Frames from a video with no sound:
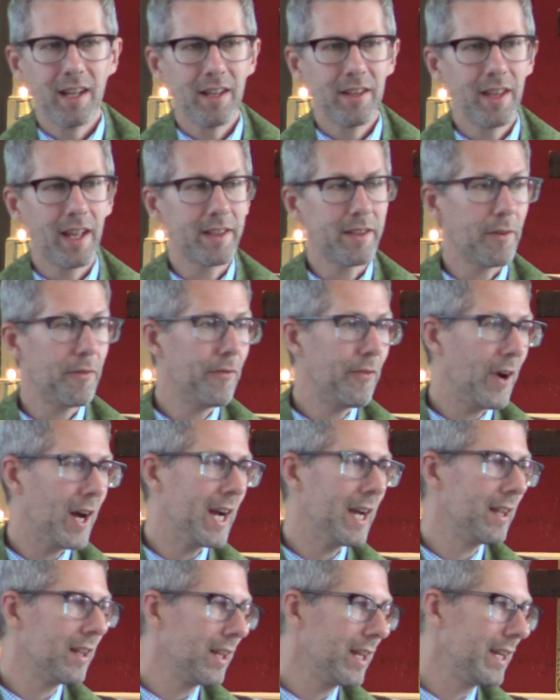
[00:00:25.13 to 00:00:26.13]
that the
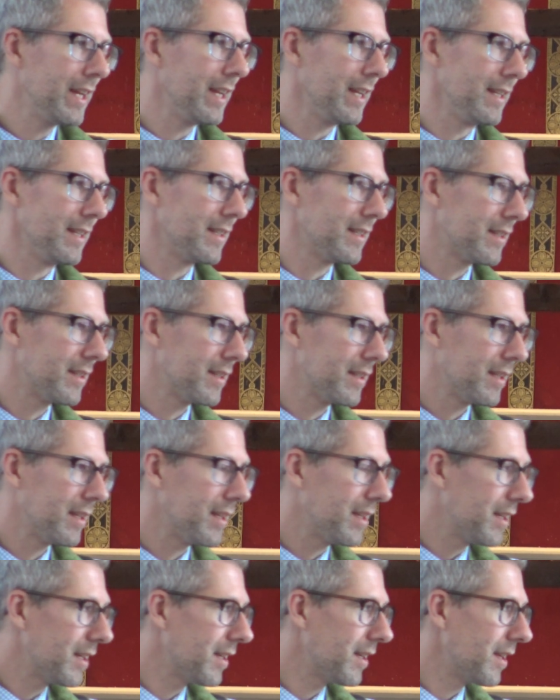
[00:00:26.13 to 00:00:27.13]
fine linens
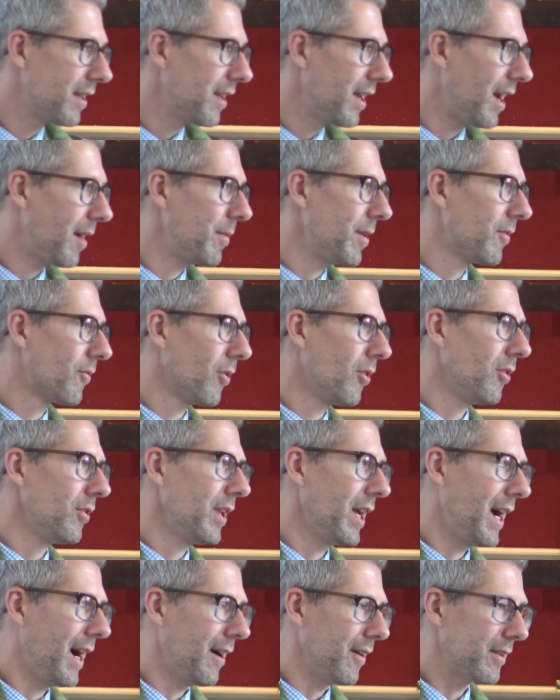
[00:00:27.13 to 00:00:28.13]
have been
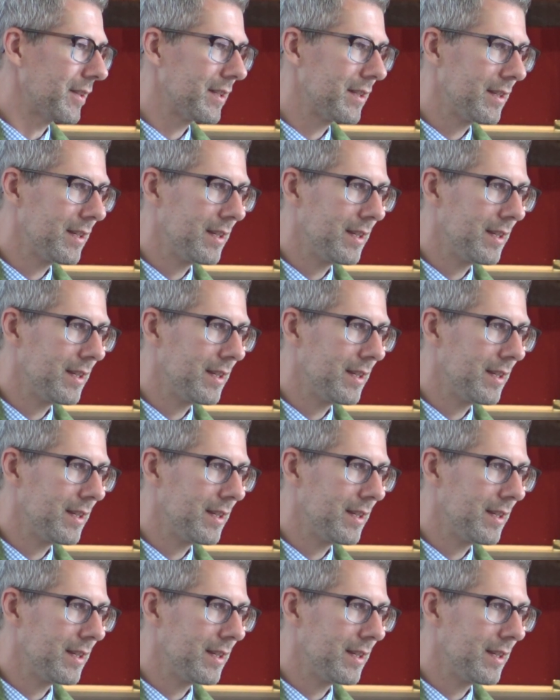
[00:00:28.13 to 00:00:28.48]
rolled out.